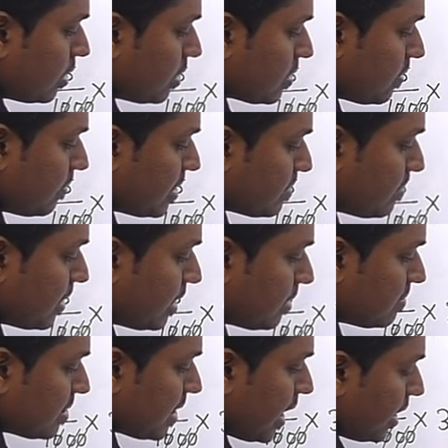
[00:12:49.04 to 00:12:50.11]
So which
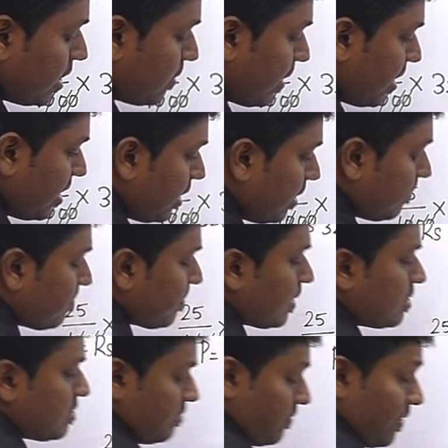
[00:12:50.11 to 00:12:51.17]
becomes 820.
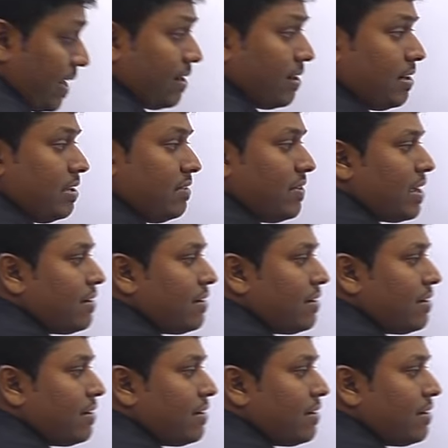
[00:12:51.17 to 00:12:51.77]
So finally, we